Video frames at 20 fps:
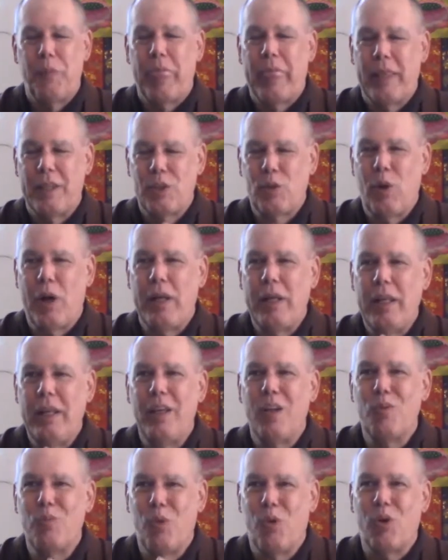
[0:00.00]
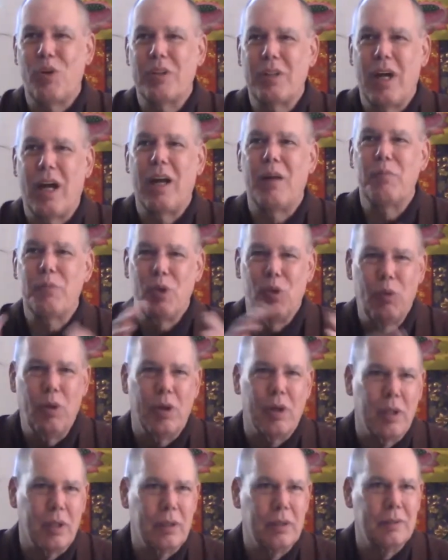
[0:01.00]
So I needed more time to
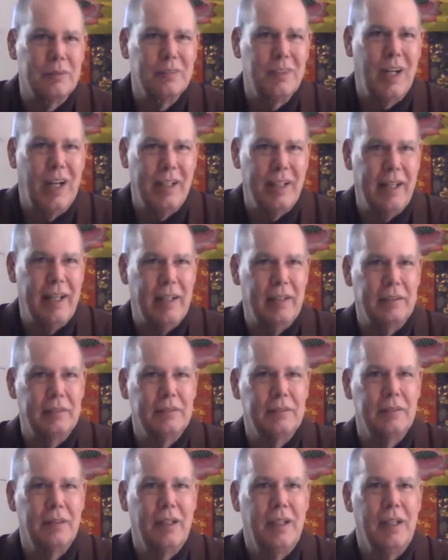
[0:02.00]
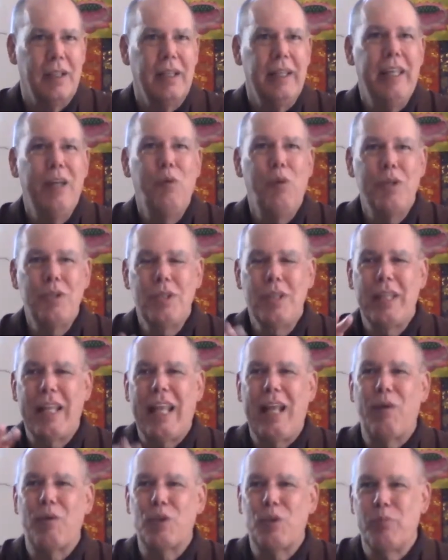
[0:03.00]
work on that. It wasn't that
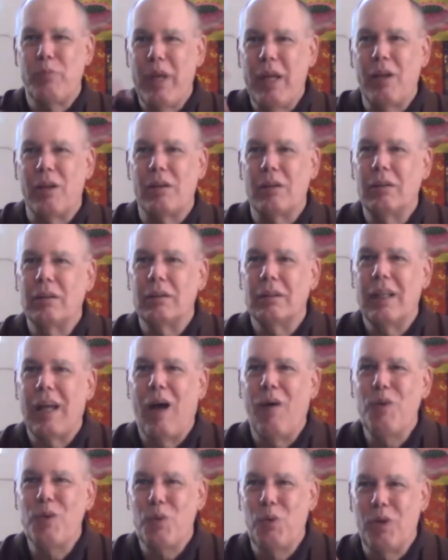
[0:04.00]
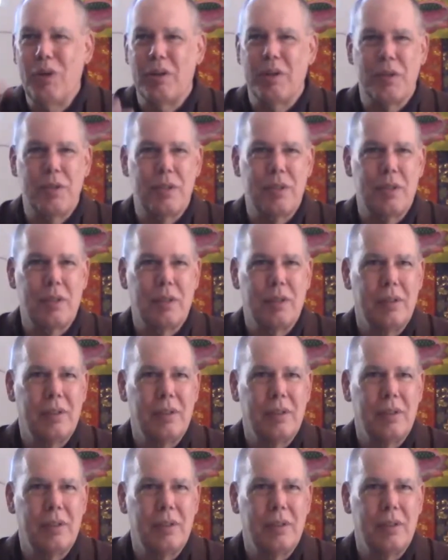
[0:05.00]
I was better, I was worse.